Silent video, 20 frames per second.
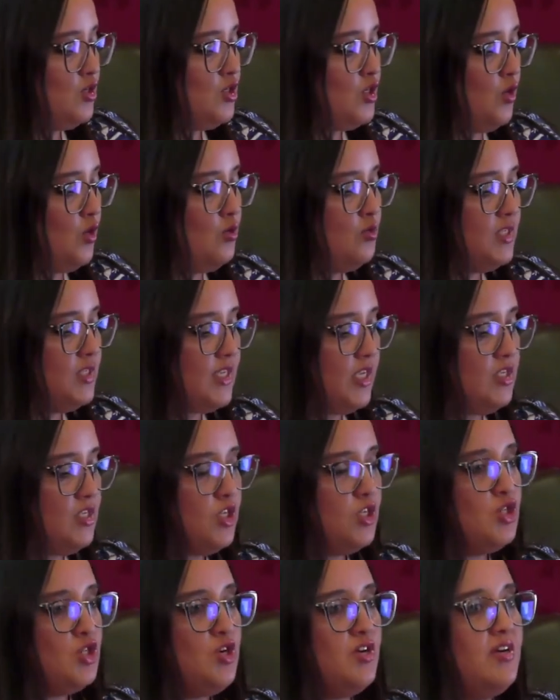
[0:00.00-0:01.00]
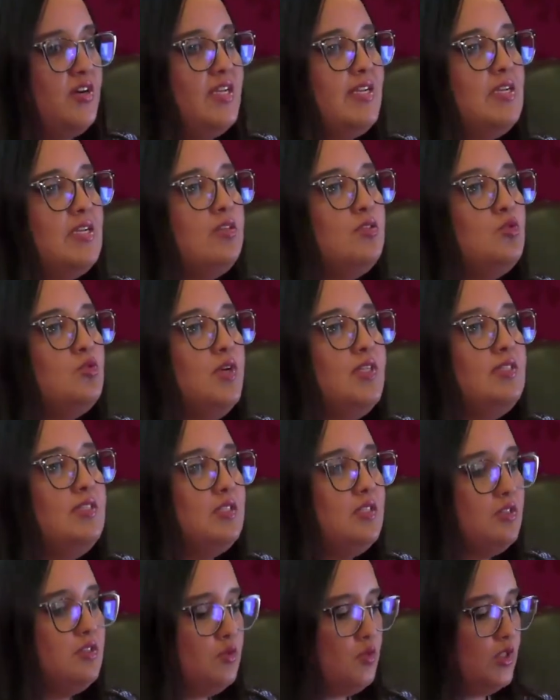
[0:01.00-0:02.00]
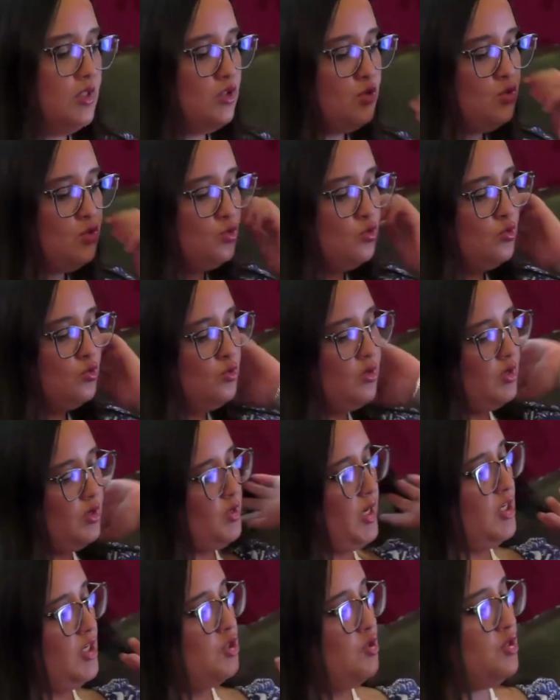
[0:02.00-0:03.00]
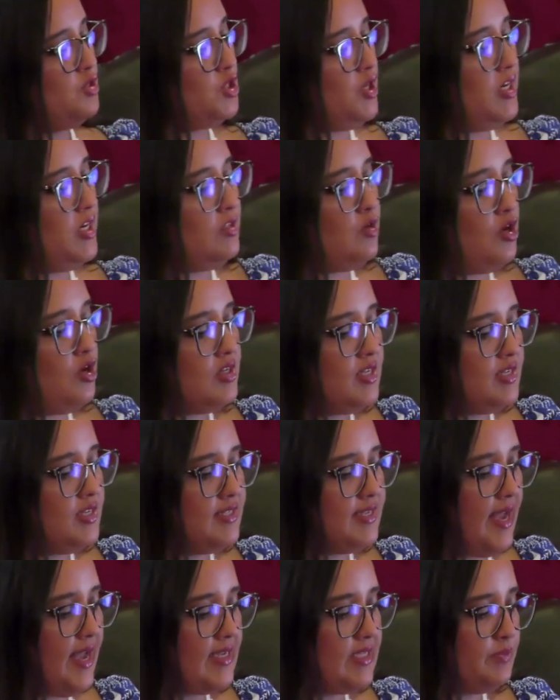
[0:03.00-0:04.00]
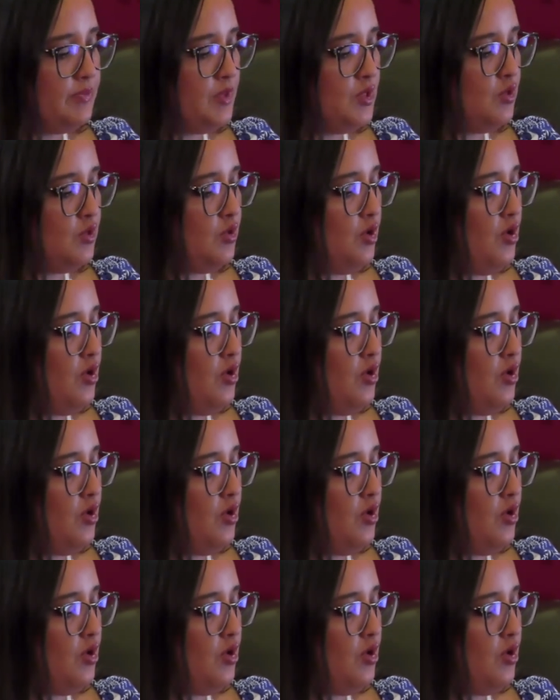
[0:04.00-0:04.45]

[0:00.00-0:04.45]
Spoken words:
So since January 2022, a range of shared courses has been